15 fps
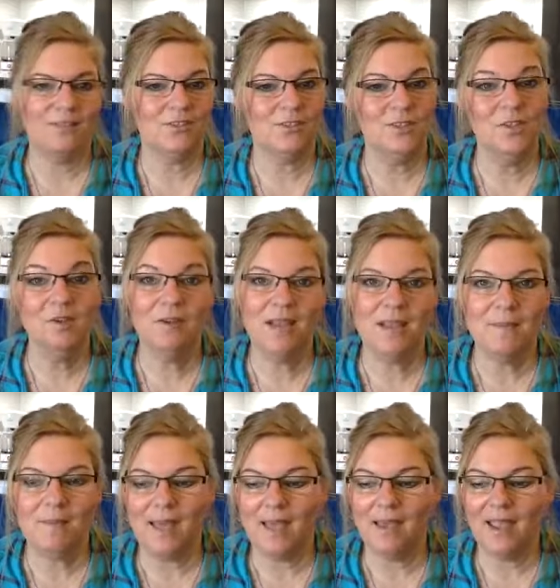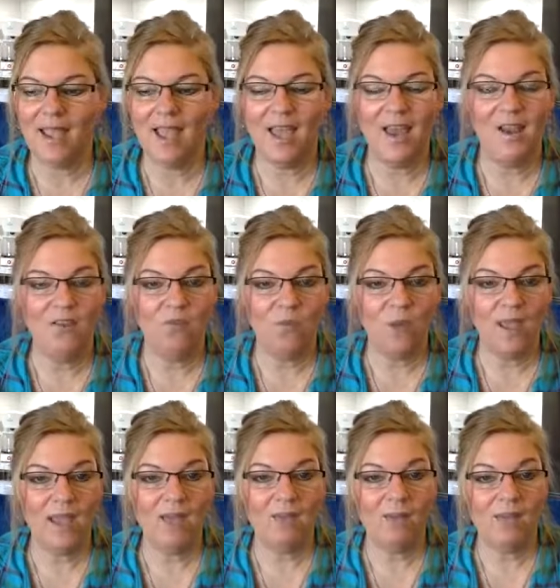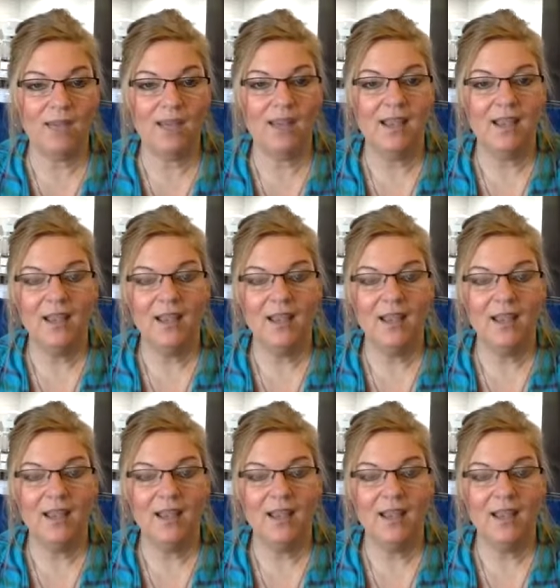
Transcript: you name it and when we